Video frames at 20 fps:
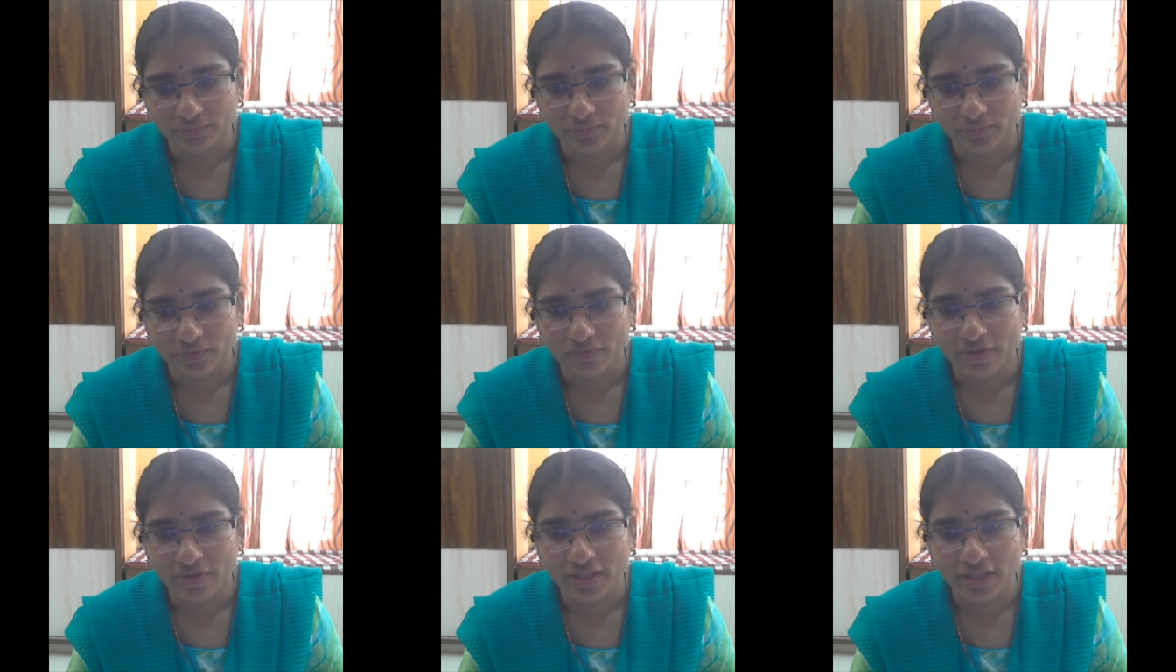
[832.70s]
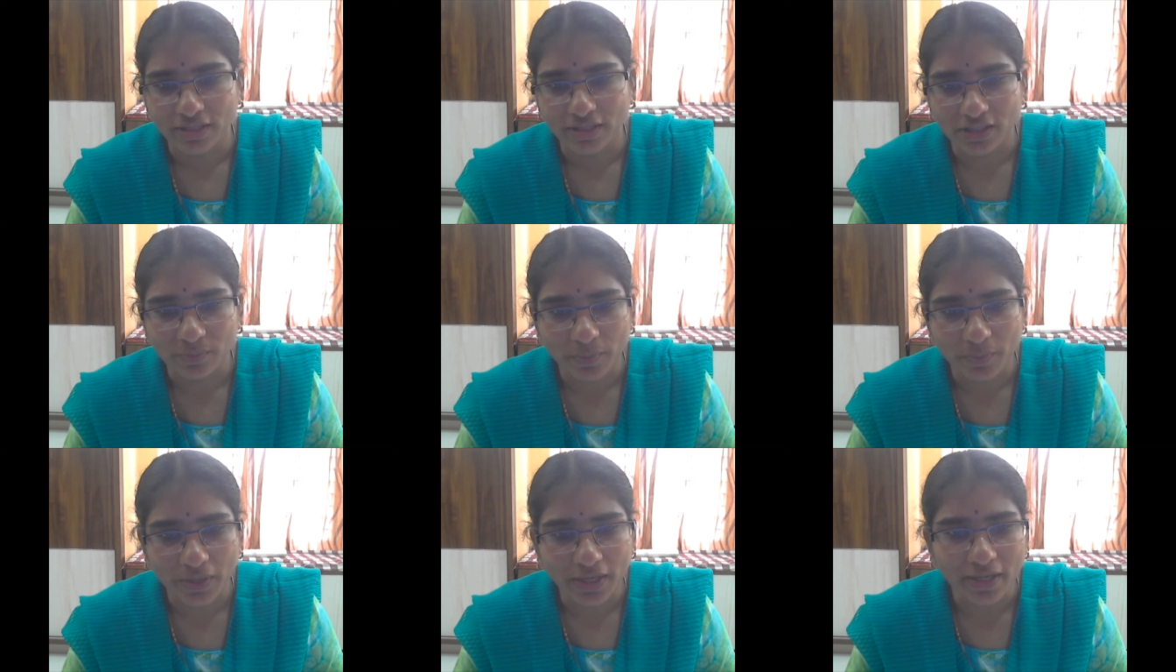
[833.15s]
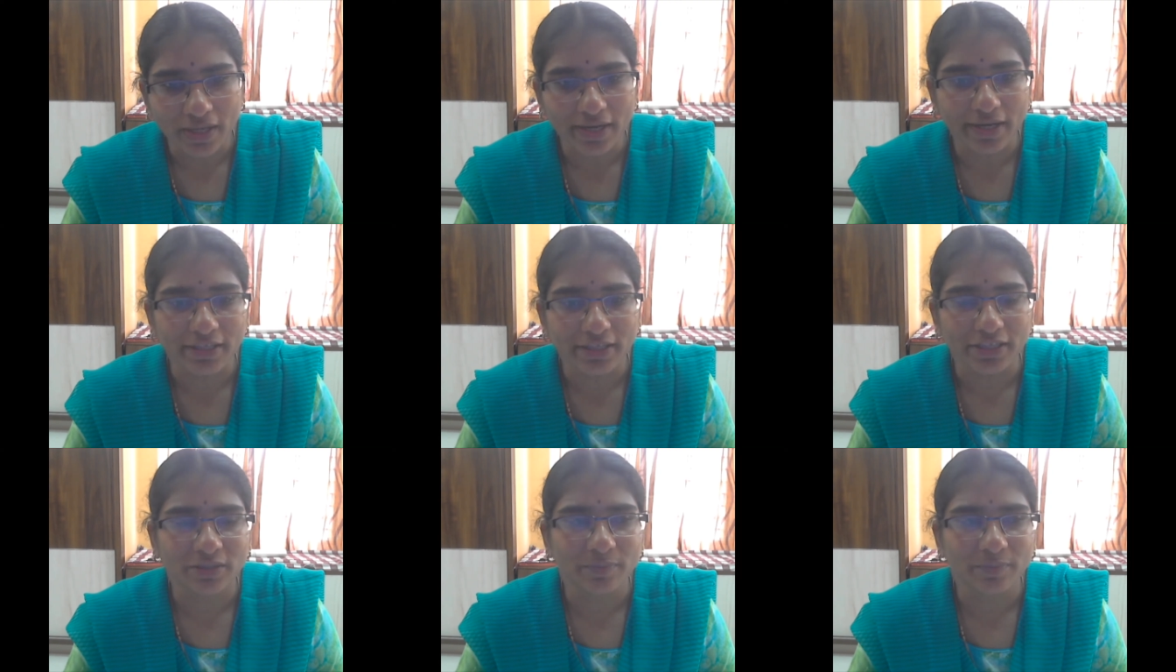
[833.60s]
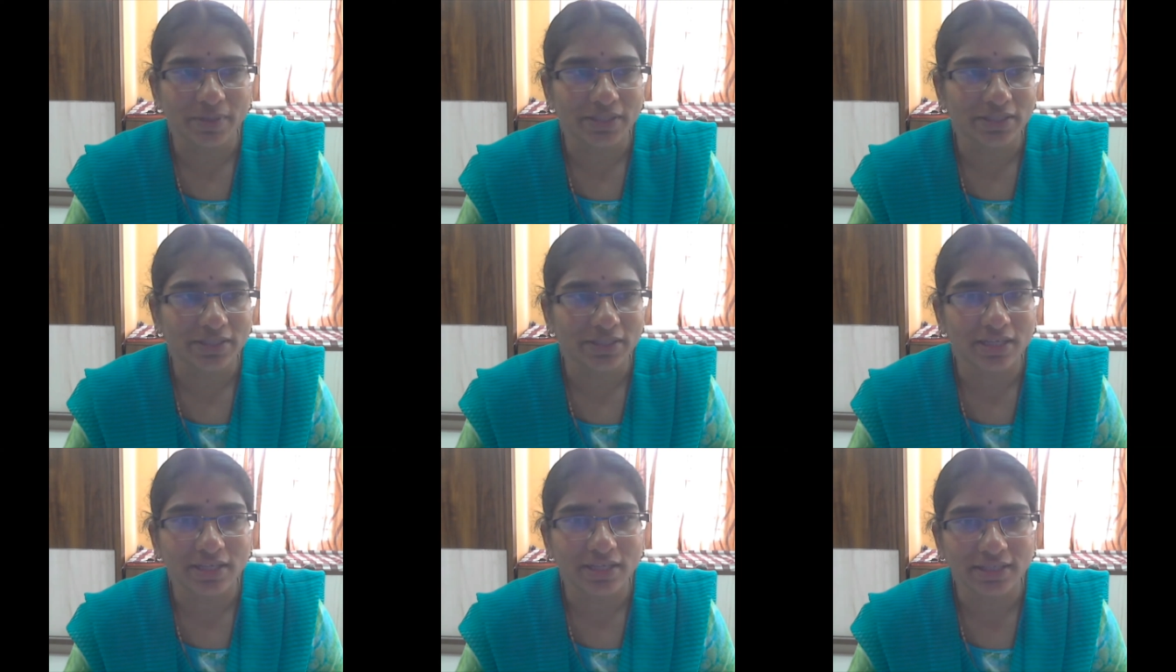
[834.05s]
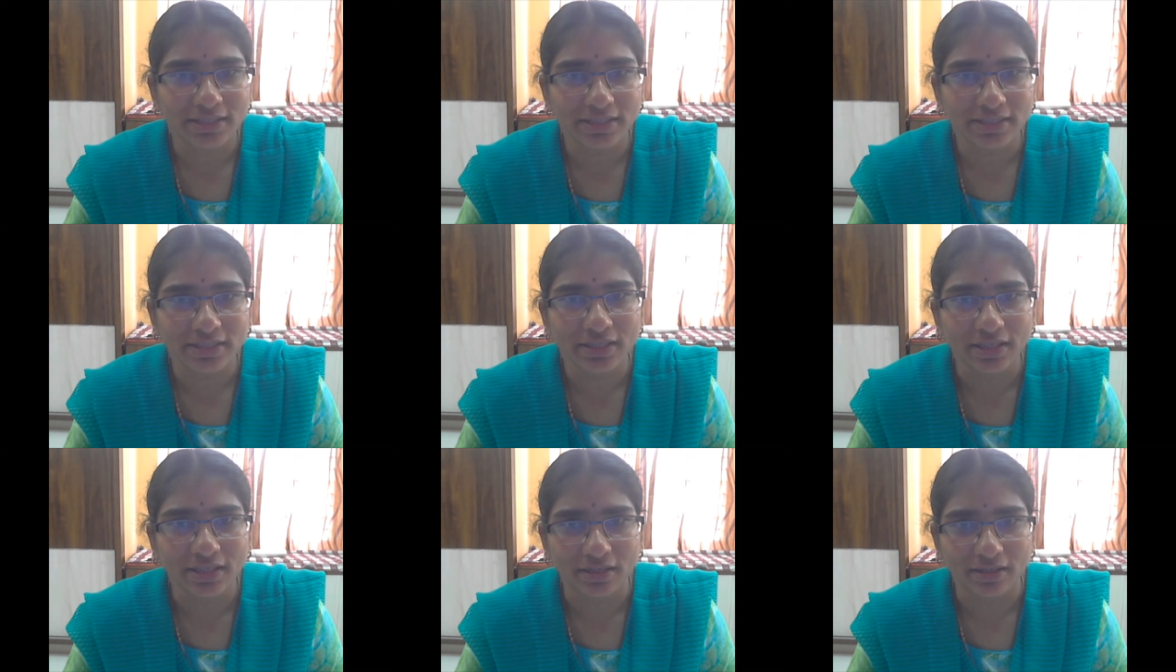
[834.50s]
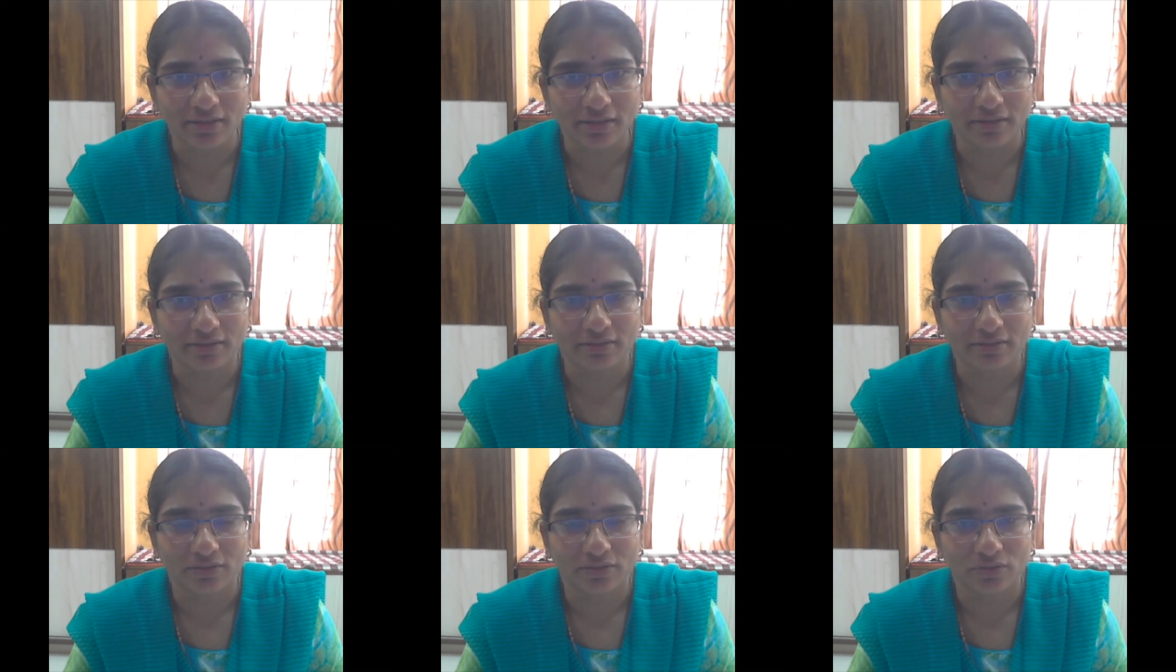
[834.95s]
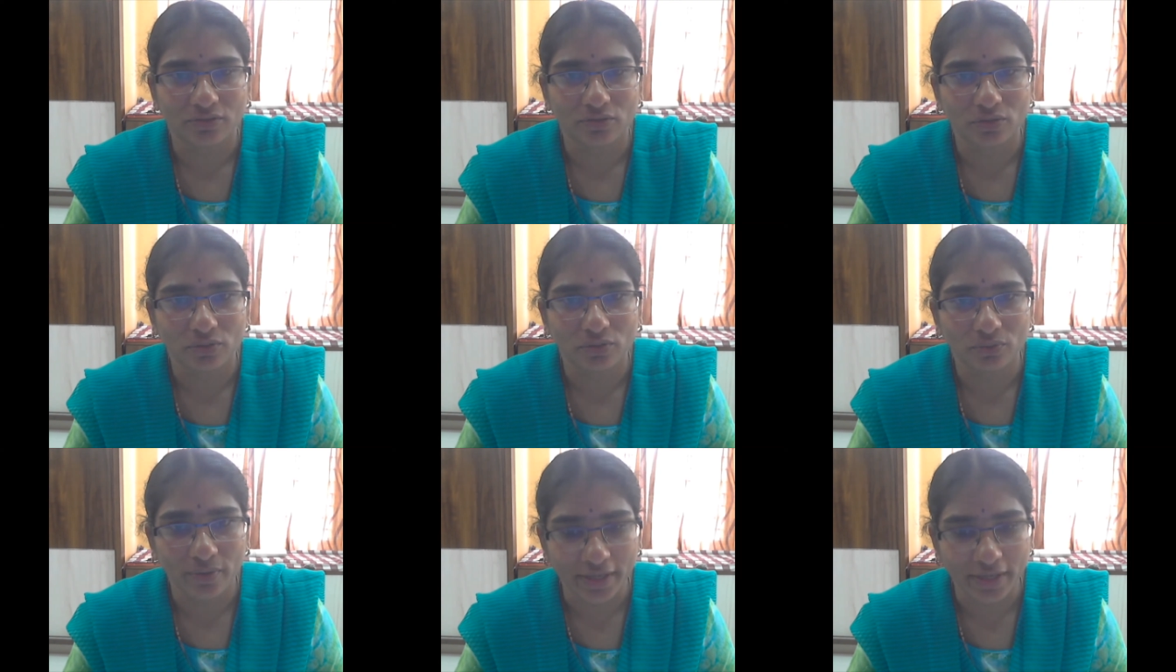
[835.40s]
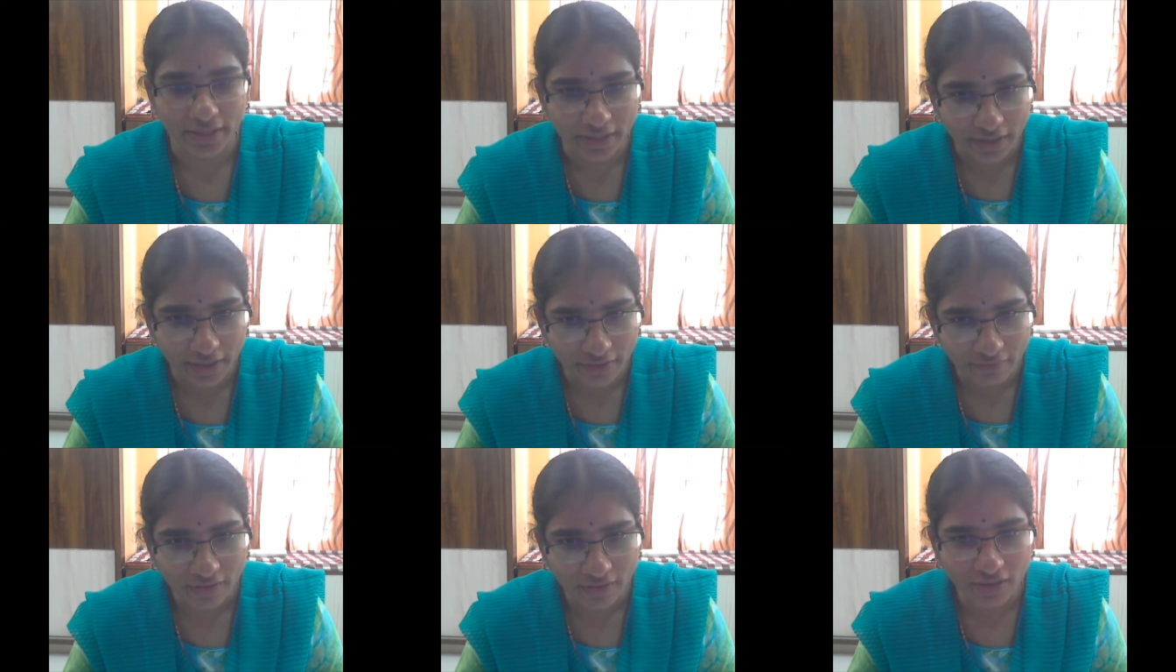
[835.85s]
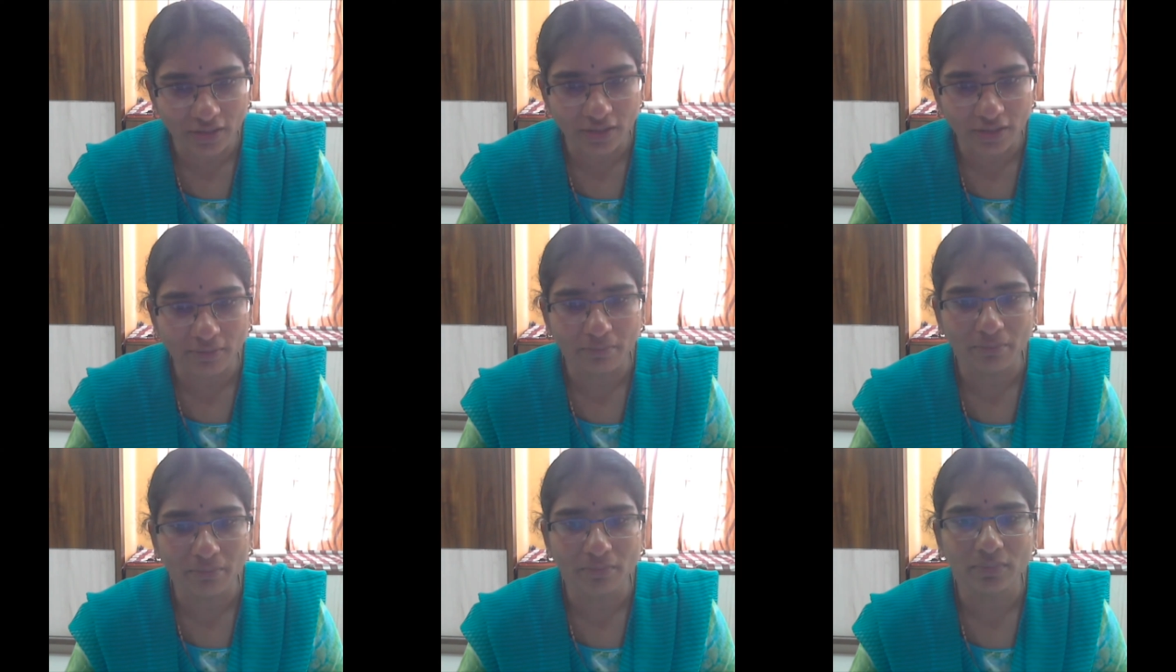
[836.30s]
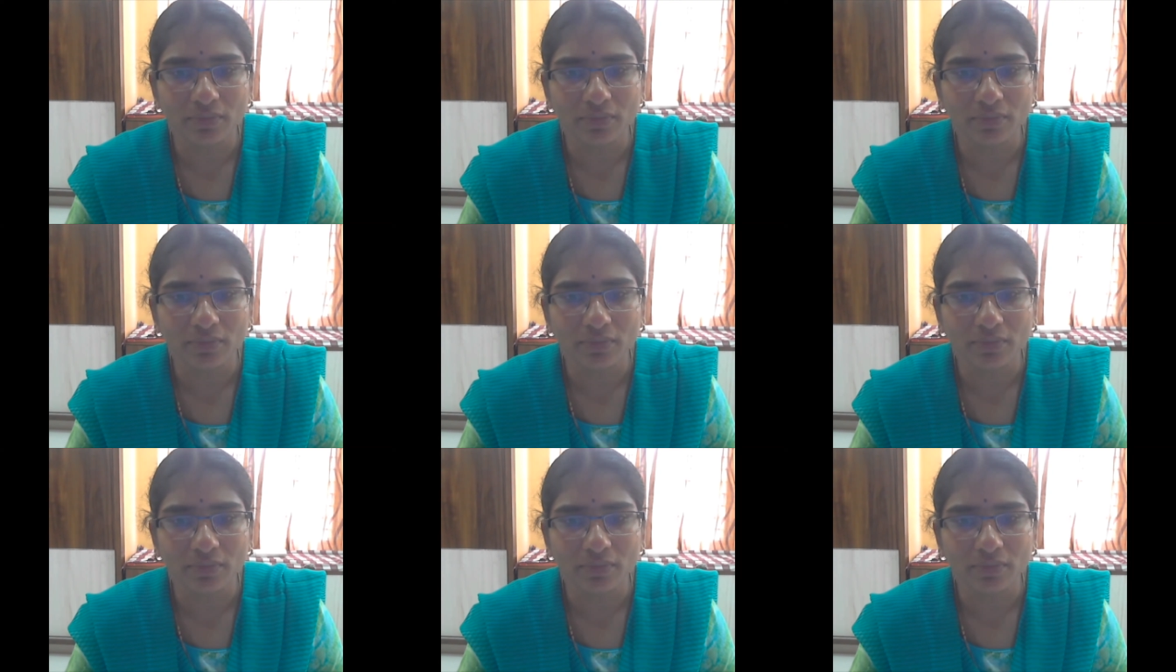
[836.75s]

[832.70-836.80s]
when the speaker expects the listener to agree with them,